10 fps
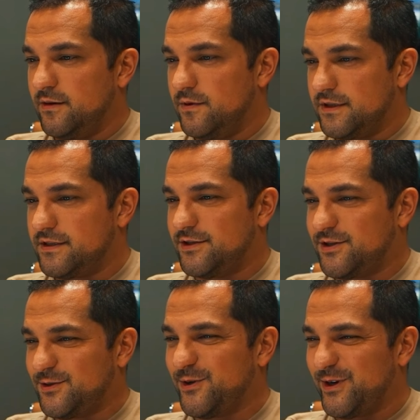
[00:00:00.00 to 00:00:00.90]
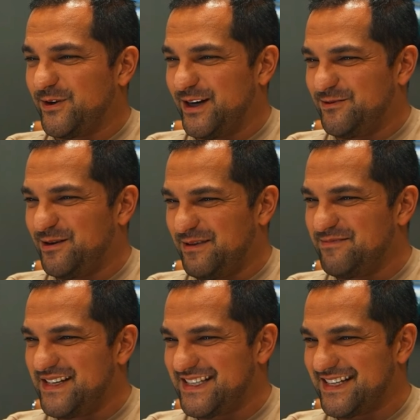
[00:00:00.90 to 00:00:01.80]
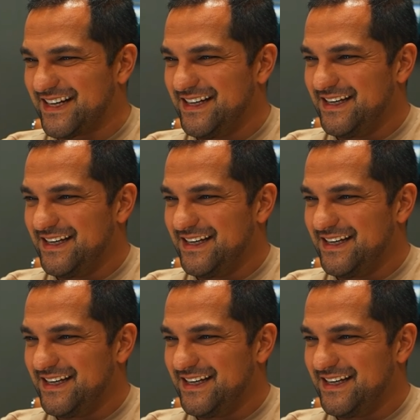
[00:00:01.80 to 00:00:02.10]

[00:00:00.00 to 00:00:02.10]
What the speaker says: what's the story, right? What am I missing?